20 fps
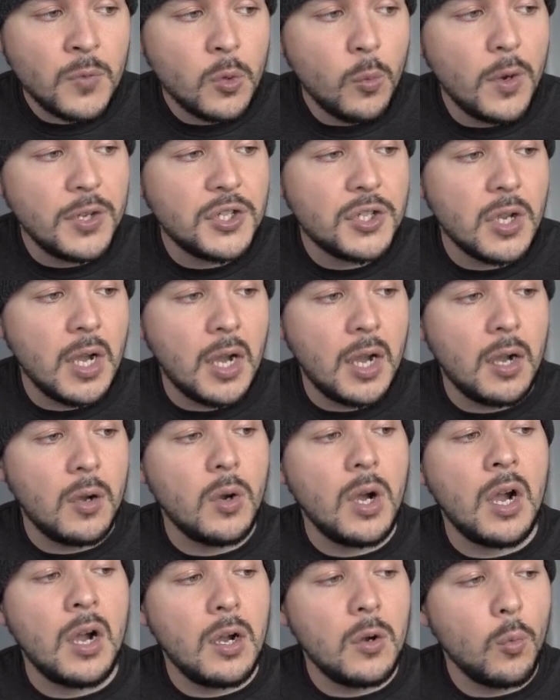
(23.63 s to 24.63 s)
which
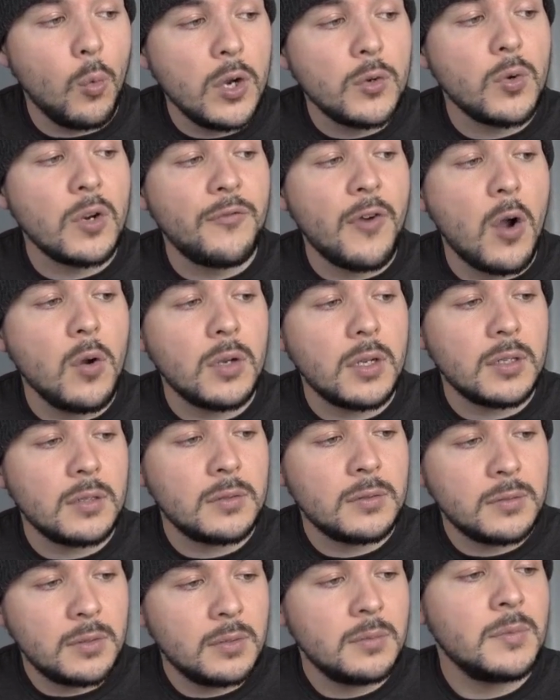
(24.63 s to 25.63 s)
would revoke
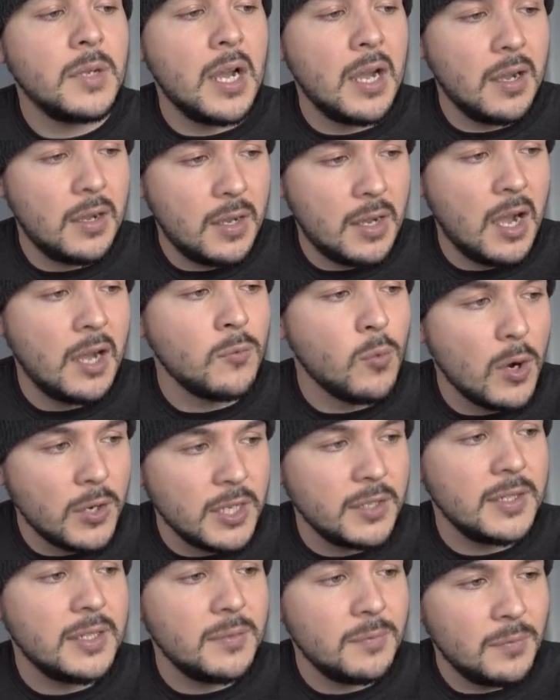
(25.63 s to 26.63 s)

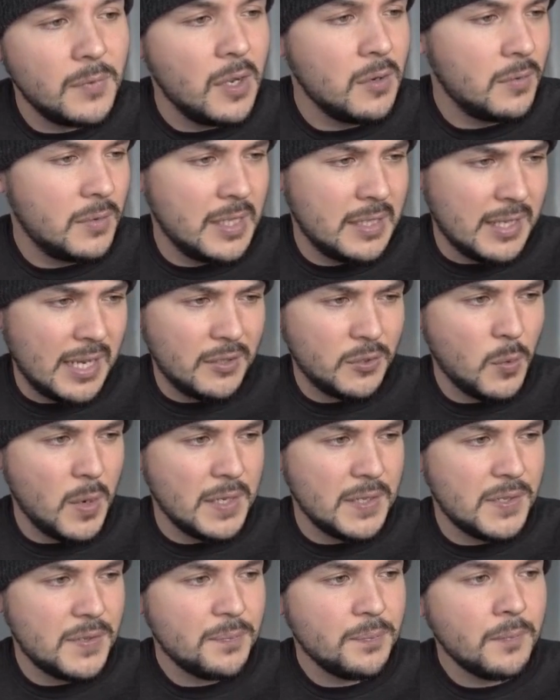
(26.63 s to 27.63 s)
unwarranted, he said it
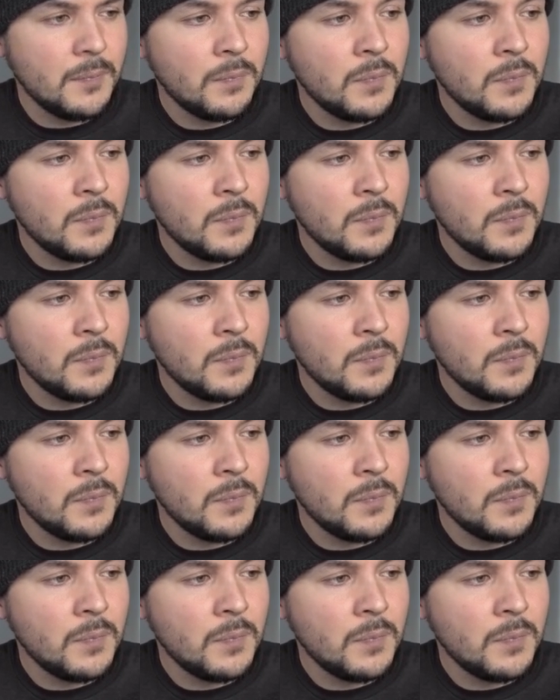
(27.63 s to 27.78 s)
twice,